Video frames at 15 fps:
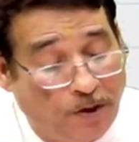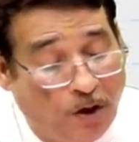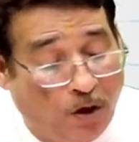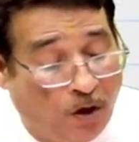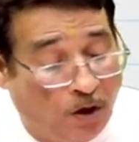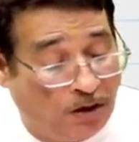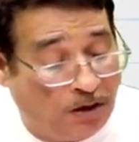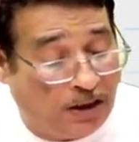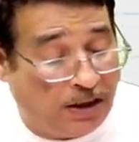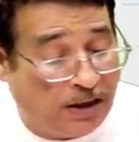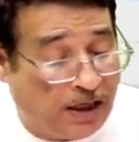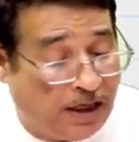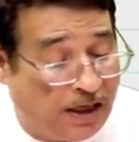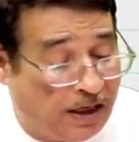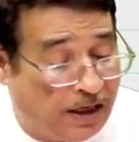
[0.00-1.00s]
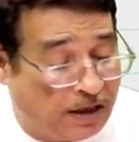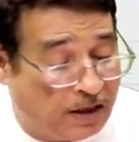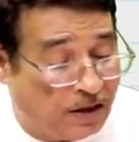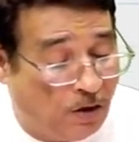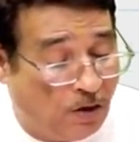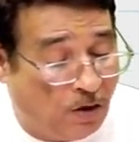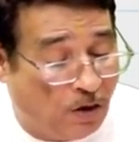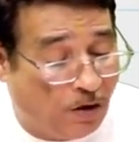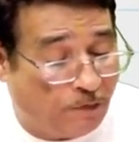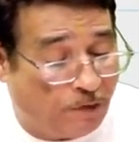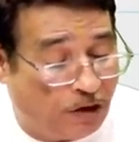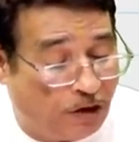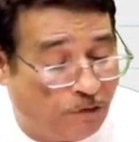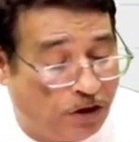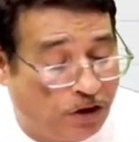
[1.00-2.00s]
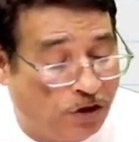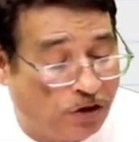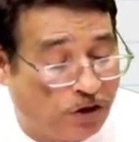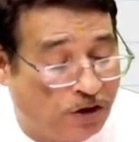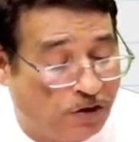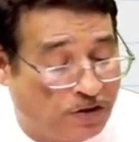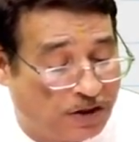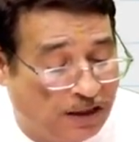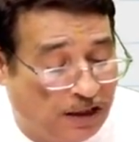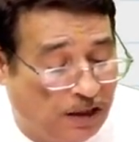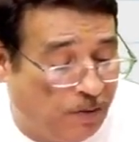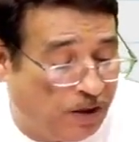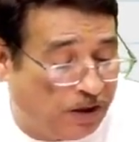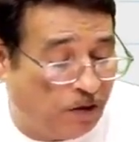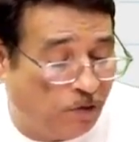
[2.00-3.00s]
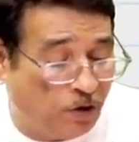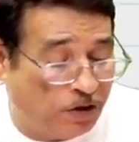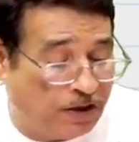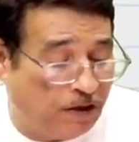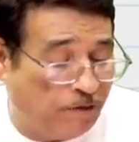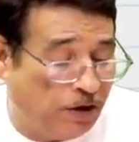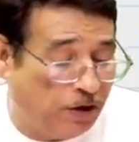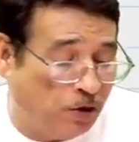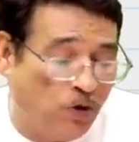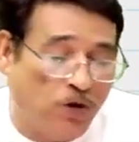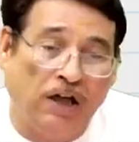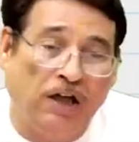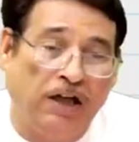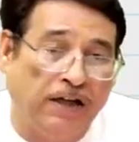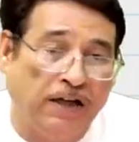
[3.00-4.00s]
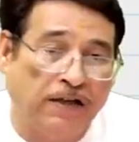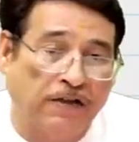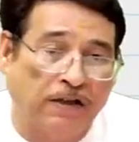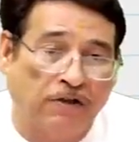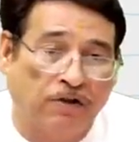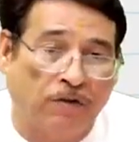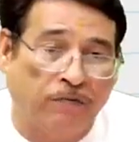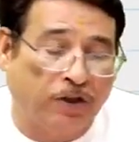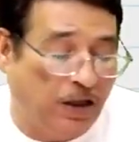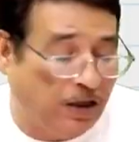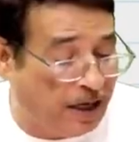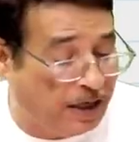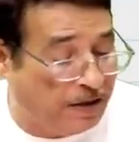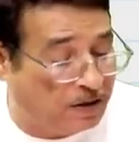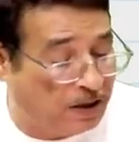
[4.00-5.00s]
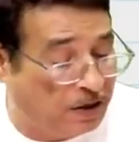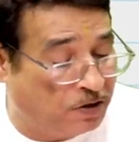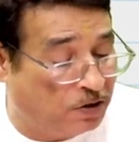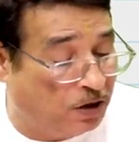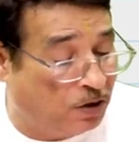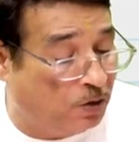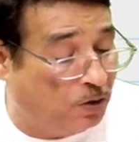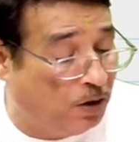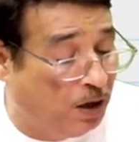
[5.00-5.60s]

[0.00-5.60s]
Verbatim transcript: on the date of acquisition, C Limited was having total net assets of 3960